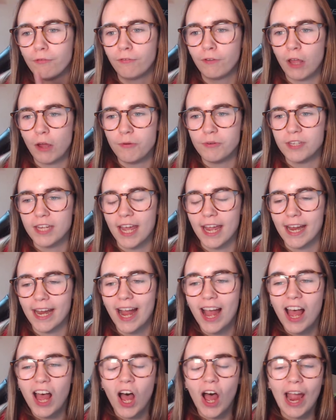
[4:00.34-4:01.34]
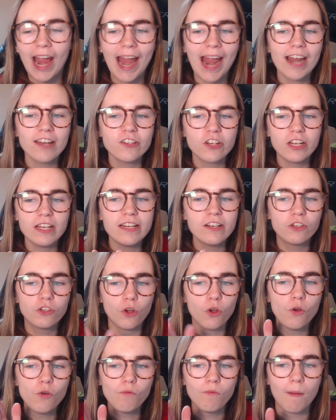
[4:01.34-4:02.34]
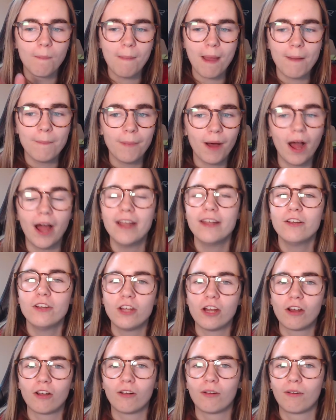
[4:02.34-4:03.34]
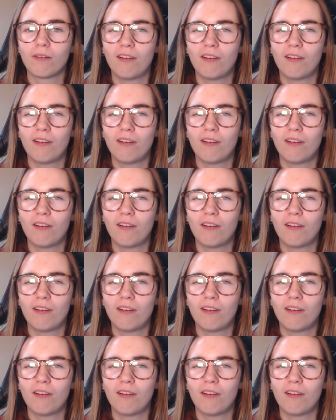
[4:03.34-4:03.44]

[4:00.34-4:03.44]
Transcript: the floaty. I actually do remember, I know you're